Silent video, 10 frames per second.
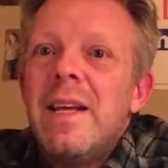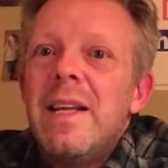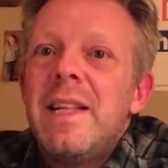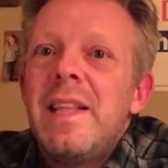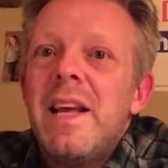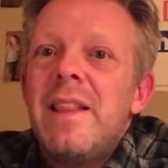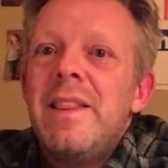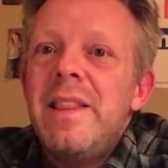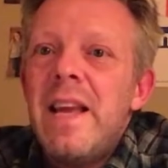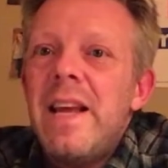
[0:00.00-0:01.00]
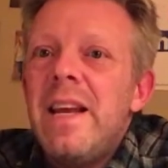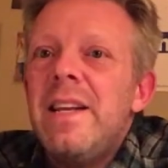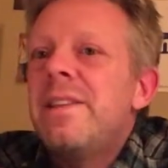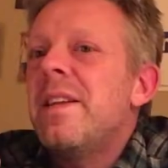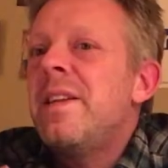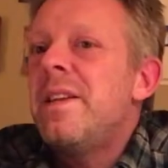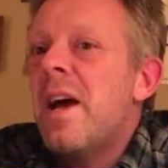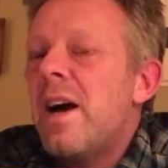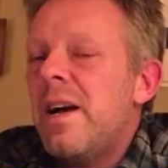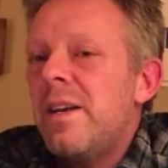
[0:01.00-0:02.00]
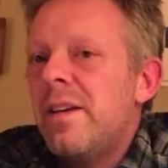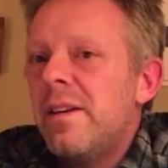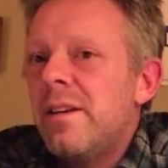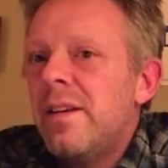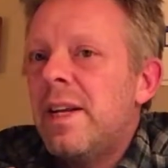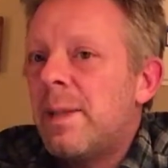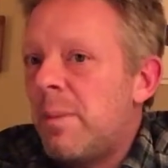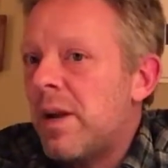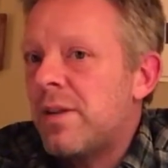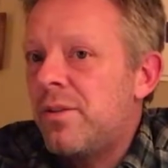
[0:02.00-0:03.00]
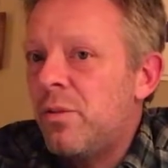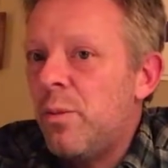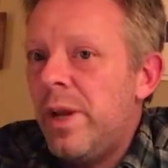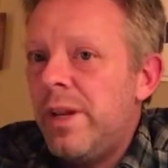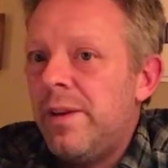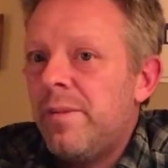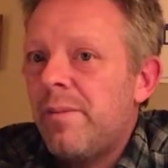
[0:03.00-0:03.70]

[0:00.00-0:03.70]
is that they did not expect to win.